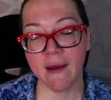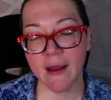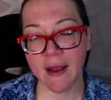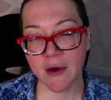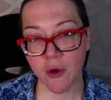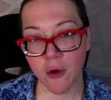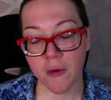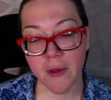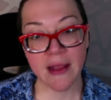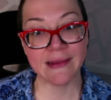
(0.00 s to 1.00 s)
at all,
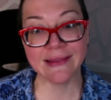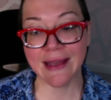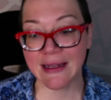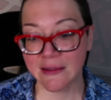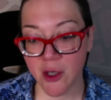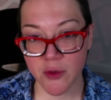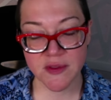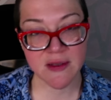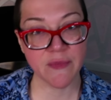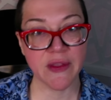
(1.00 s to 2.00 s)
let alone
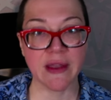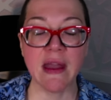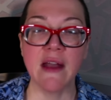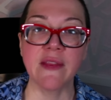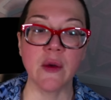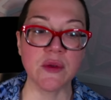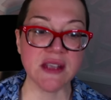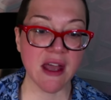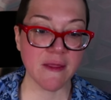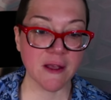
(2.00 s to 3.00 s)
something that was
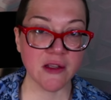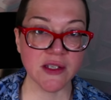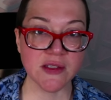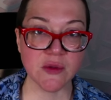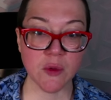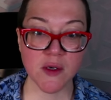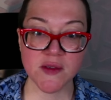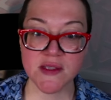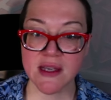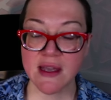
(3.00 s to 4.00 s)
ethically sourced.